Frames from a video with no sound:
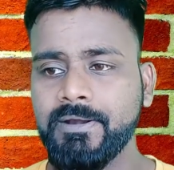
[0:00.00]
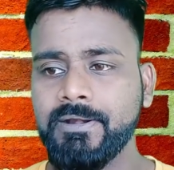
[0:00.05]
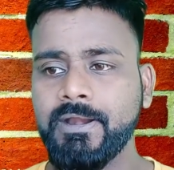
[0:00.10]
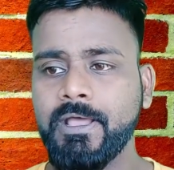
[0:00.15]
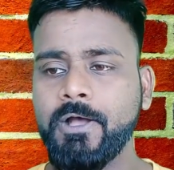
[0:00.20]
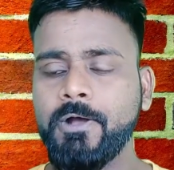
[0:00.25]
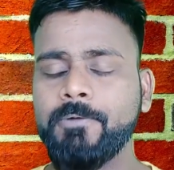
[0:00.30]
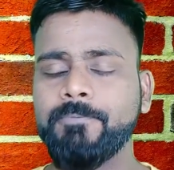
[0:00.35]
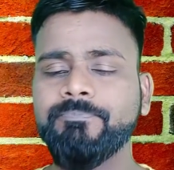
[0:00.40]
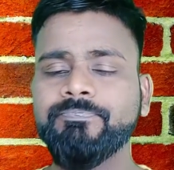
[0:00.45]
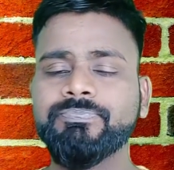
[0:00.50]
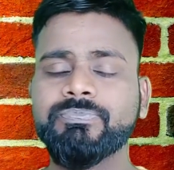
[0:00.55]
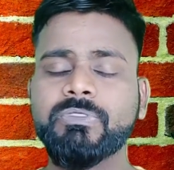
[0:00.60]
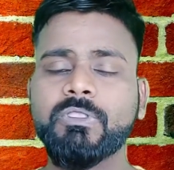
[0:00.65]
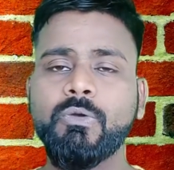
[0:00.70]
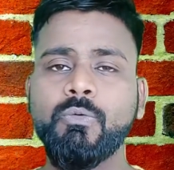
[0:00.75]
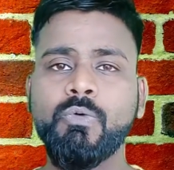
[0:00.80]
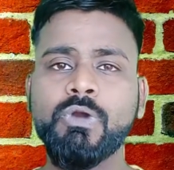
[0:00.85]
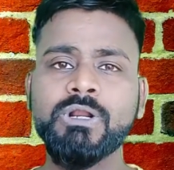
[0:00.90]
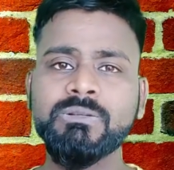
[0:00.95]
Now,
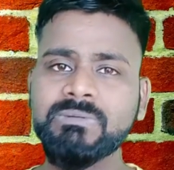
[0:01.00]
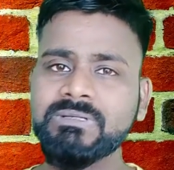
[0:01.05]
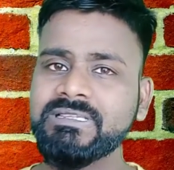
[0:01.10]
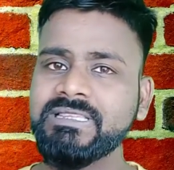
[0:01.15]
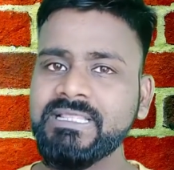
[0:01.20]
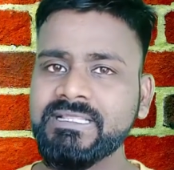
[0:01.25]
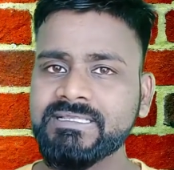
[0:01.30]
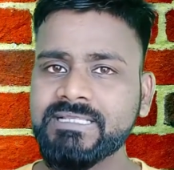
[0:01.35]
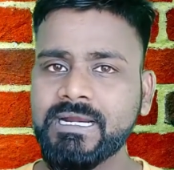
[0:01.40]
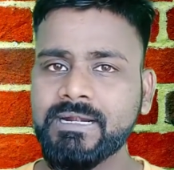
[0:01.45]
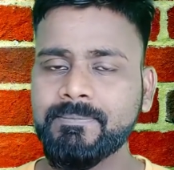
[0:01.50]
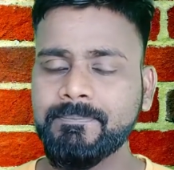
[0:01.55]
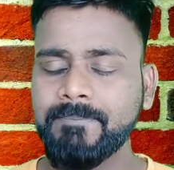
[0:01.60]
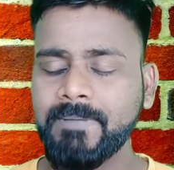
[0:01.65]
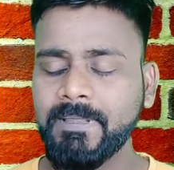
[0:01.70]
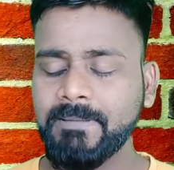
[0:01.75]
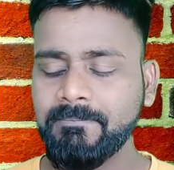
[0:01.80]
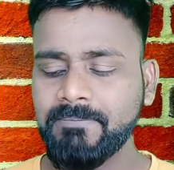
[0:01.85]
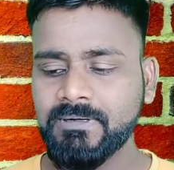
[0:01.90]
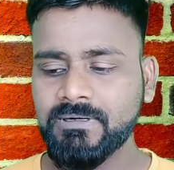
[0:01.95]
one of the things that
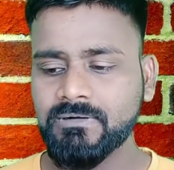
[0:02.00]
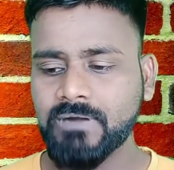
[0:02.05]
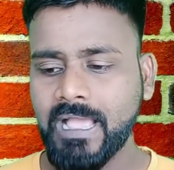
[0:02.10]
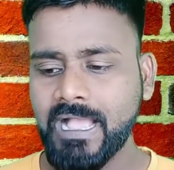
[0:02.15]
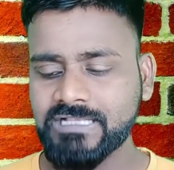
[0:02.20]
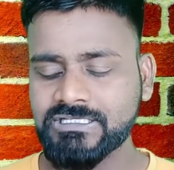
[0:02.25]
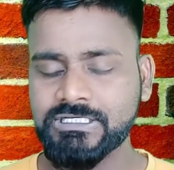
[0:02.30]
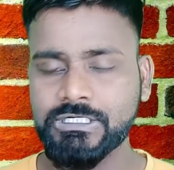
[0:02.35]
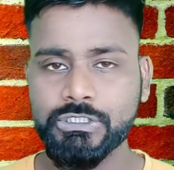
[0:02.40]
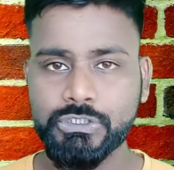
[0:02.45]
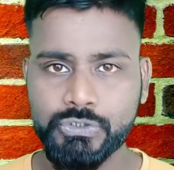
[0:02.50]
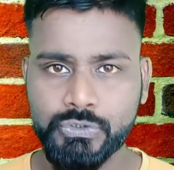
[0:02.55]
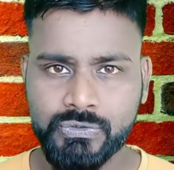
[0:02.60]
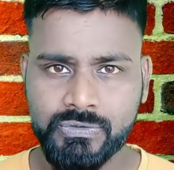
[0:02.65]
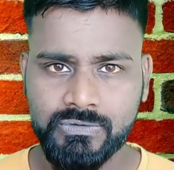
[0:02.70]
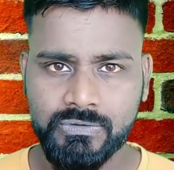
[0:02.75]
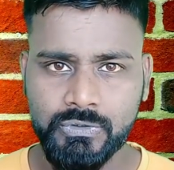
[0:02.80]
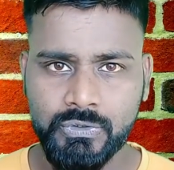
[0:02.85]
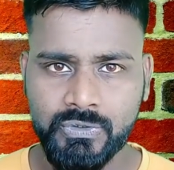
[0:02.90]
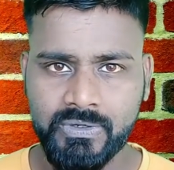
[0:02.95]
people actually
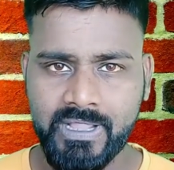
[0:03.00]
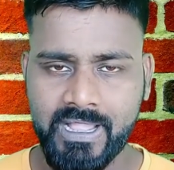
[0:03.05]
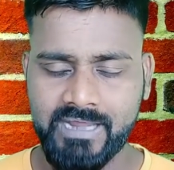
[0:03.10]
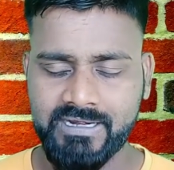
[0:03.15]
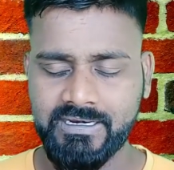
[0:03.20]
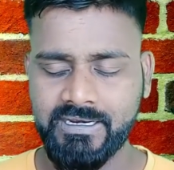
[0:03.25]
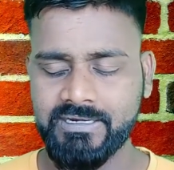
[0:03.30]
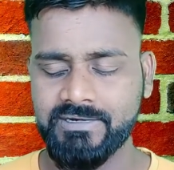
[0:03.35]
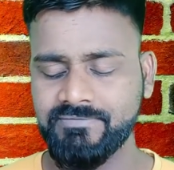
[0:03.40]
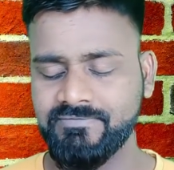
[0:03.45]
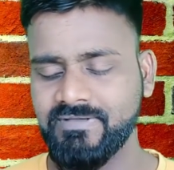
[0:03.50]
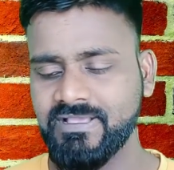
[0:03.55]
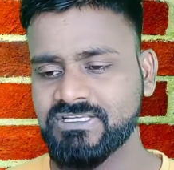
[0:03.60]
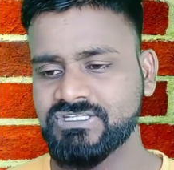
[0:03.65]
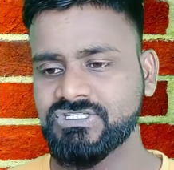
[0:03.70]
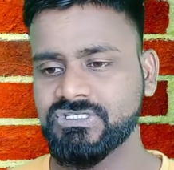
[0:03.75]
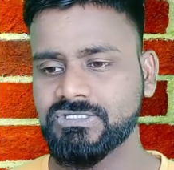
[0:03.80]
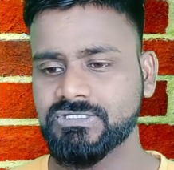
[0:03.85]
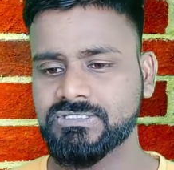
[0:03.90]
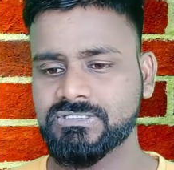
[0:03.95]
look at,
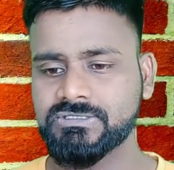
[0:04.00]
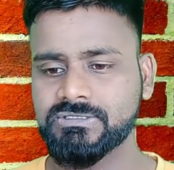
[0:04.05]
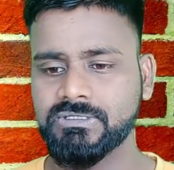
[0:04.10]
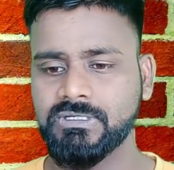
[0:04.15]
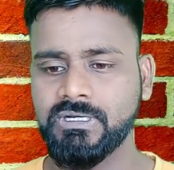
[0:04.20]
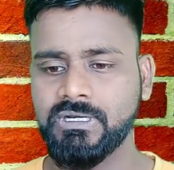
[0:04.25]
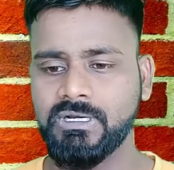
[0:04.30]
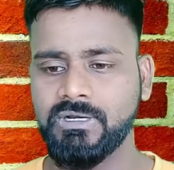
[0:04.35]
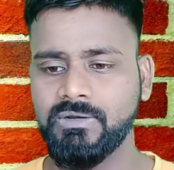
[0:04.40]
investors,